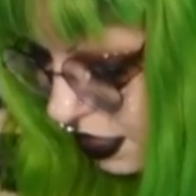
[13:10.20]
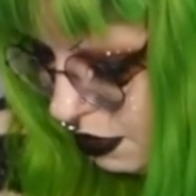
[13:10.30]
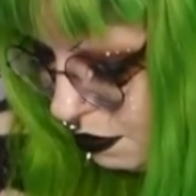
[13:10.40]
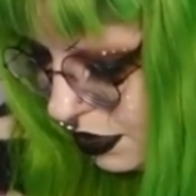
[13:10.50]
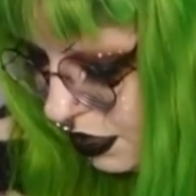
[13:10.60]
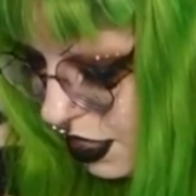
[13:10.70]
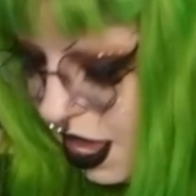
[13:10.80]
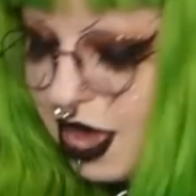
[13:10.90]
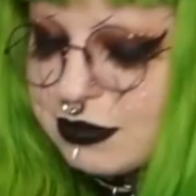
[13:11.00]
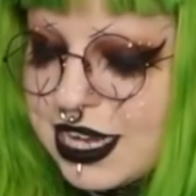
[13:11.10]
up.
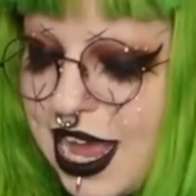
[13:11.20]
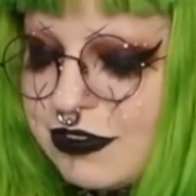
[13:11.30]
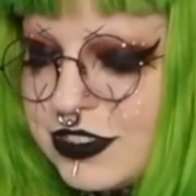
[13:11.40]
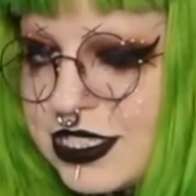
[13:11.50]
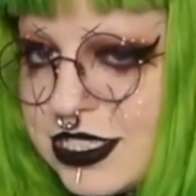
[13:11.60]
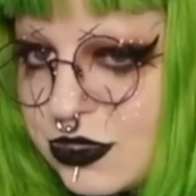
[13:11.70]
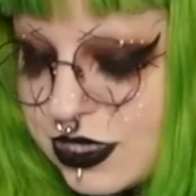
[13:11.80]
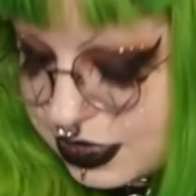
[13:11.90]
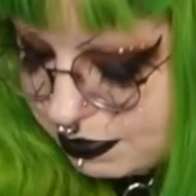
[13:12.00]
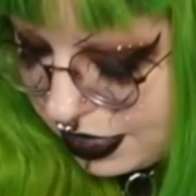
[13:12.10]
I'm gonna have to do
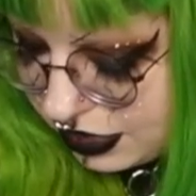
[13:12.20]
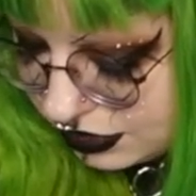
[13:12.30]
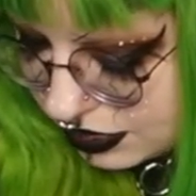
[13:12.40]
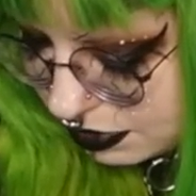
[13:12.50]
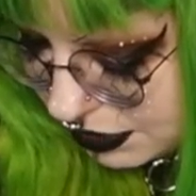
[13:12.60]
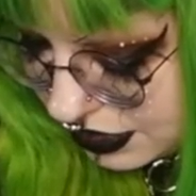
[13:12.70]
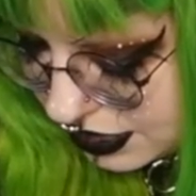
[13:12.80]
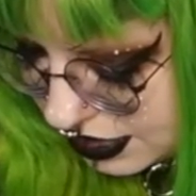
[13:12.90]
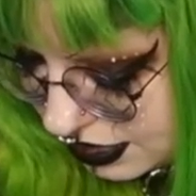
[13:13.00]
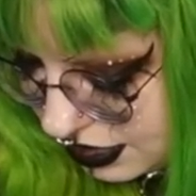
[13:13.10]
these buckles
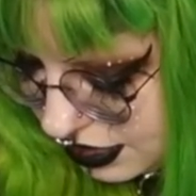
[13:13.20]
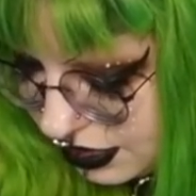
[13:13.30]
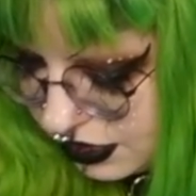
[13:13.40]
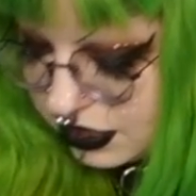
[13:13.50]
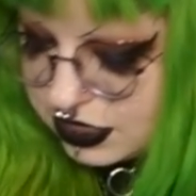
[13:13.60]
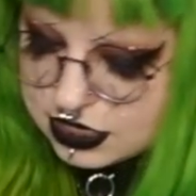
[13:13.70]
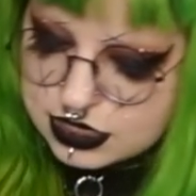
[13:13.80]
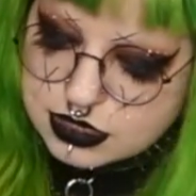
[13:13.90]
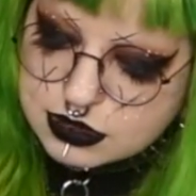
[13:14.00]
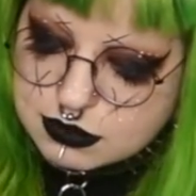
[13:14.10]
because
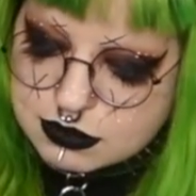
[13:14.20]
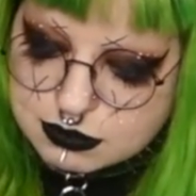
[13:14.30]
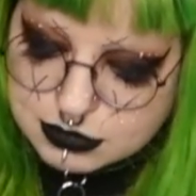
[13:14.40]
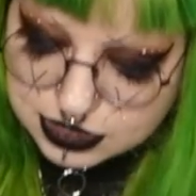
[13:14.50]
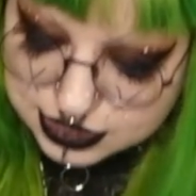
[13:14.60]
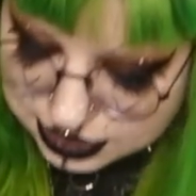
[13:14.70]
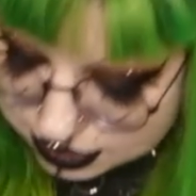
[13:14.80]
my